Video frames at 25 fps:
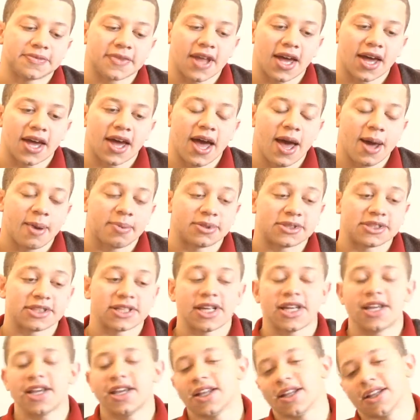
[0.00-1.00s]
Hep
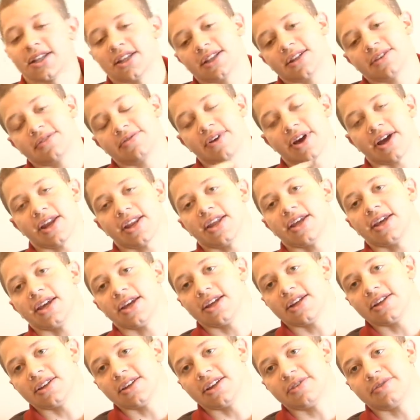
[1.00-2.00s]
C, and
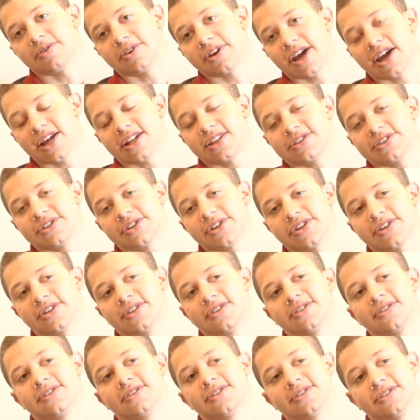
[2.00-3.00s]
finally liver cancer,
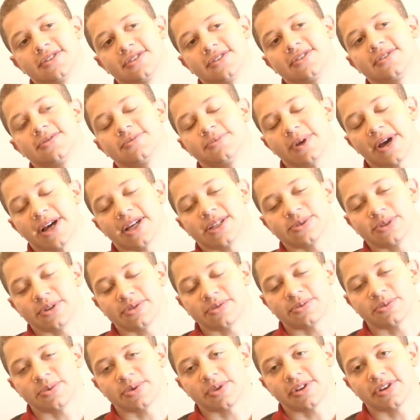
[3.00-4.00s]
and passed away
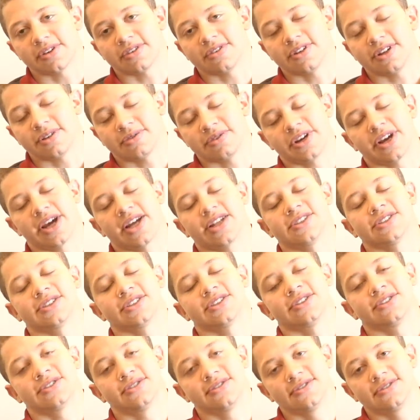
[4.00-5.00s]
from liver cancer